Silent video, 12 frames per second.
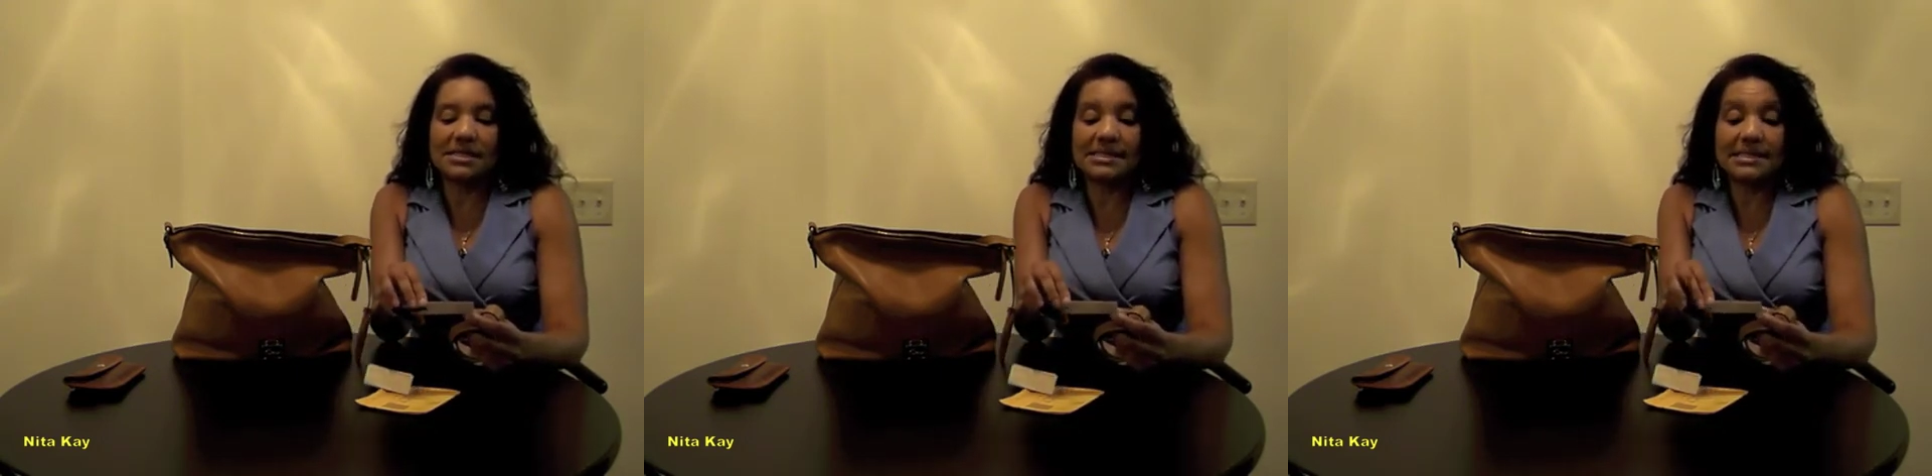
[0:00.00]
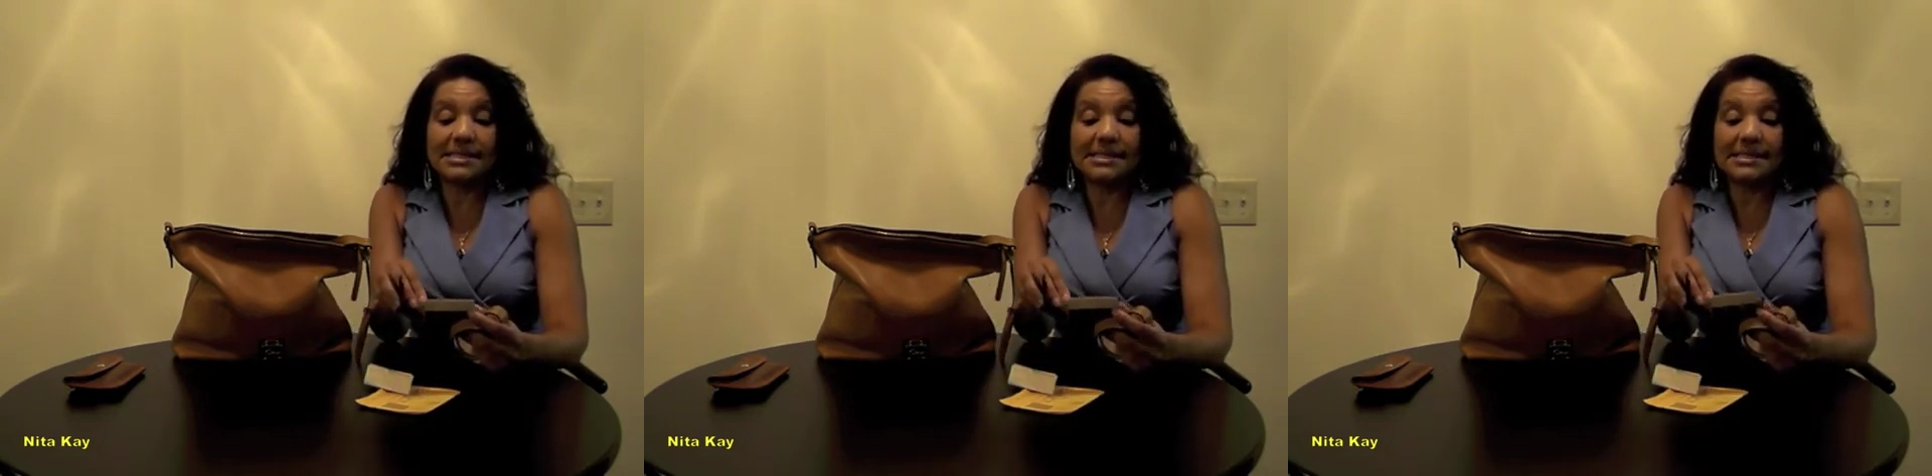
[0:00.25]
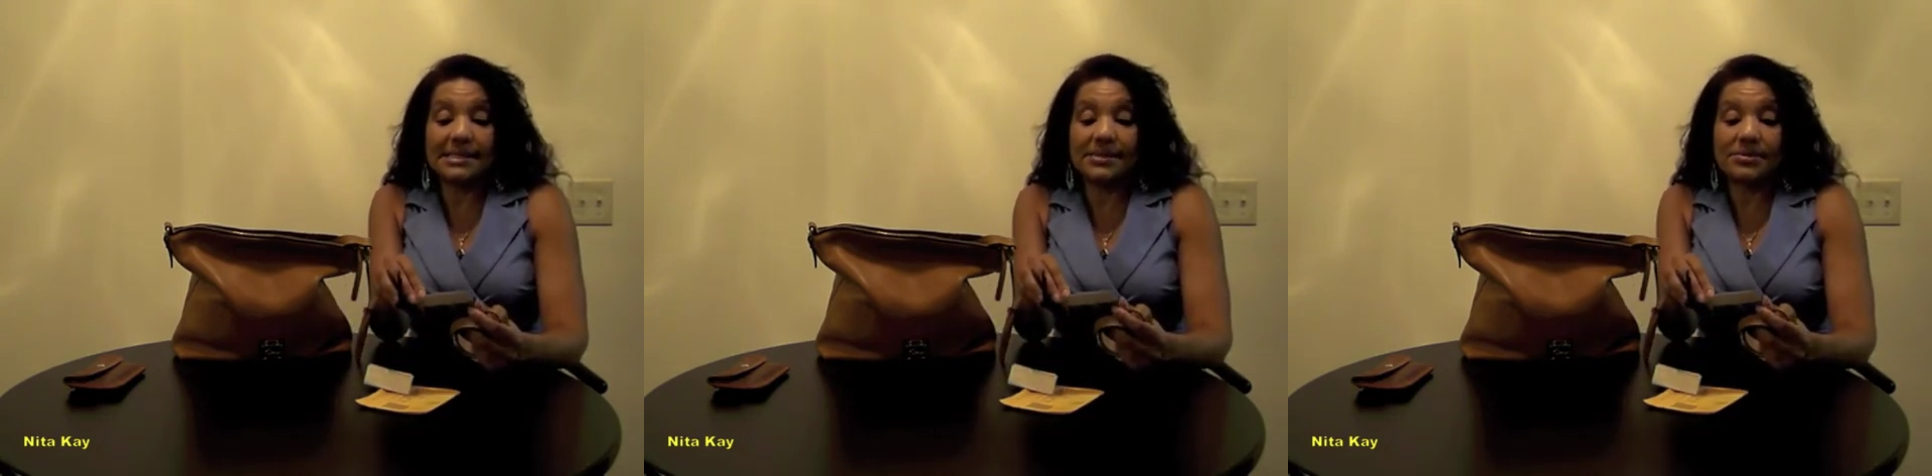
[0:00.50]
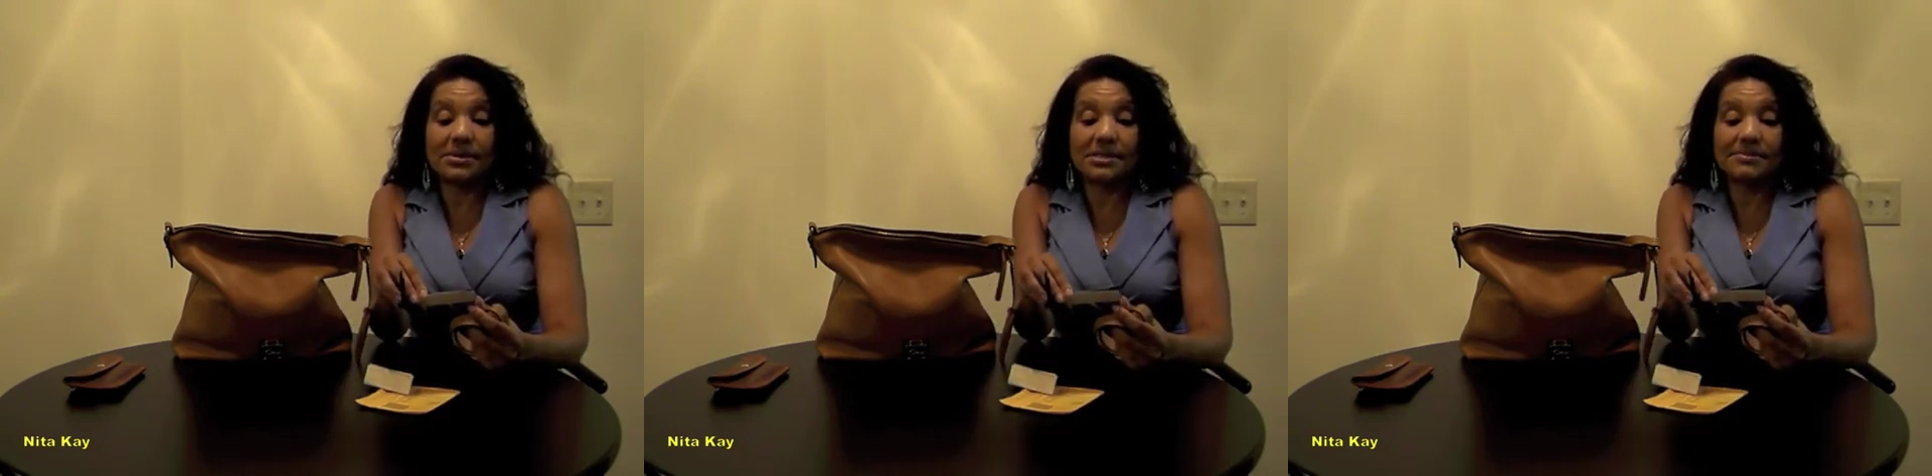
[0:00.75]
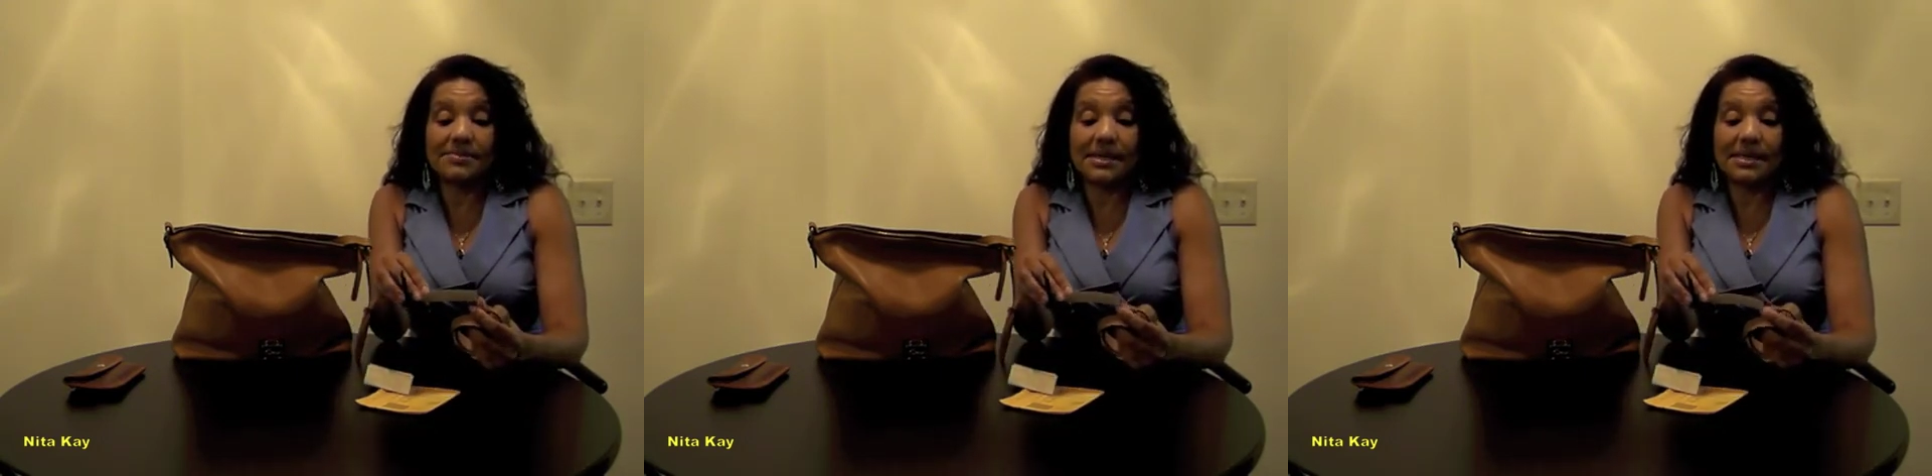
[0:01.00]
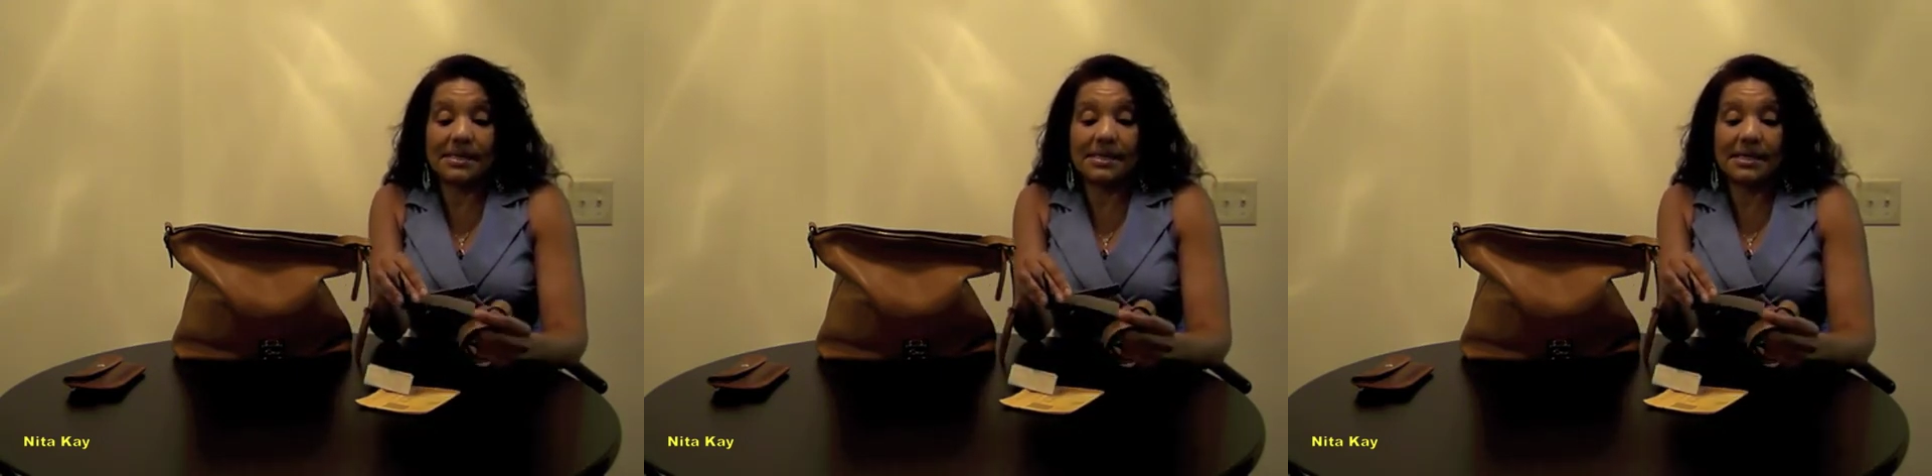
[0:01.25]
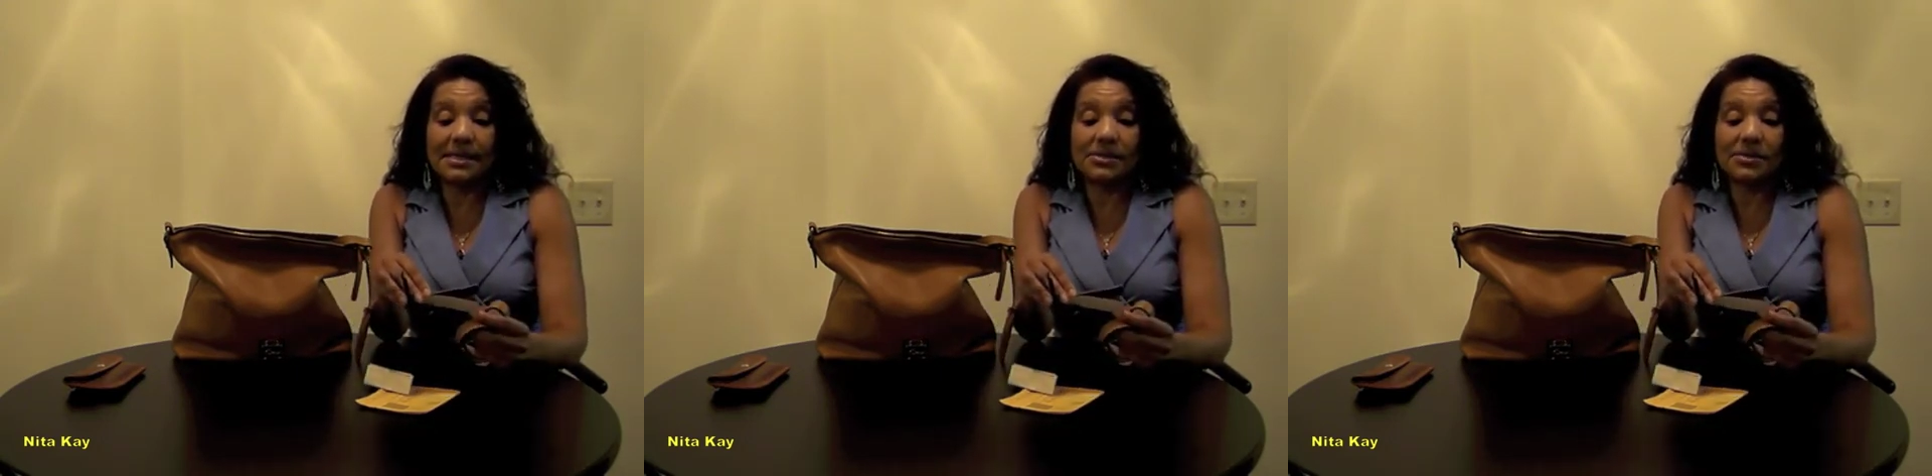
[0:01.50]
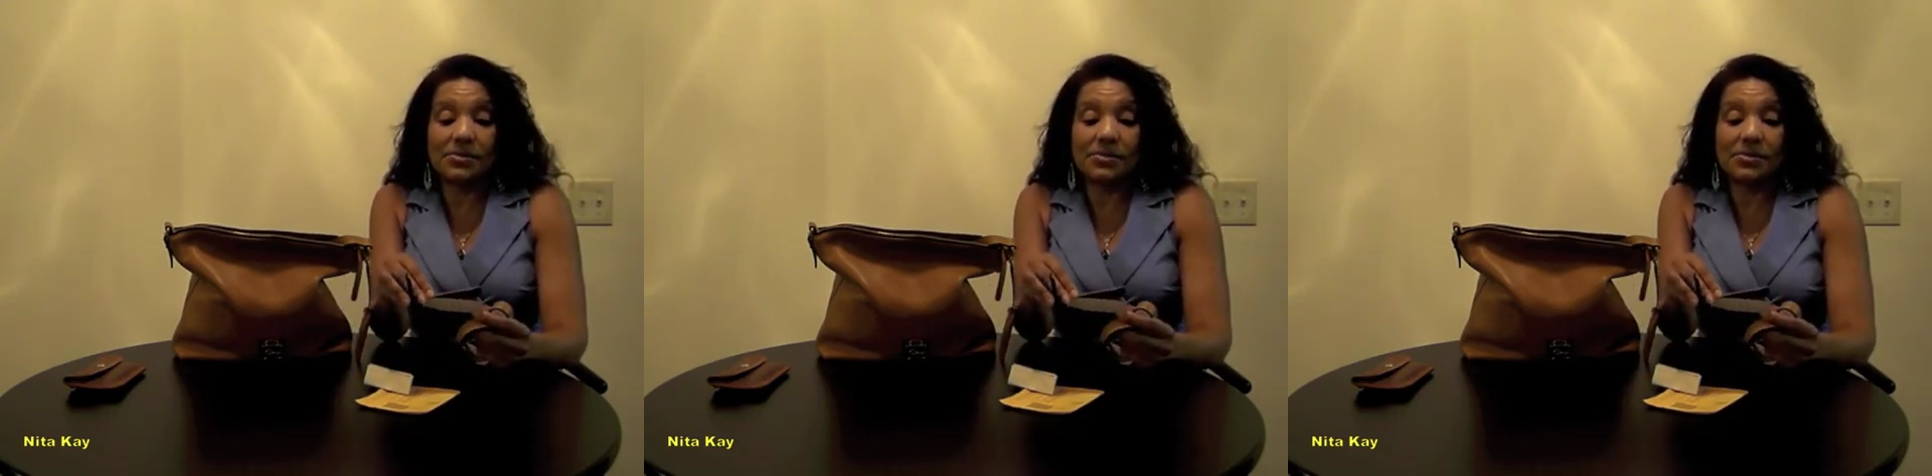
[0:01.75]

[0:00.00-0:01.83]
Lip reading: DE Crossbody. I don't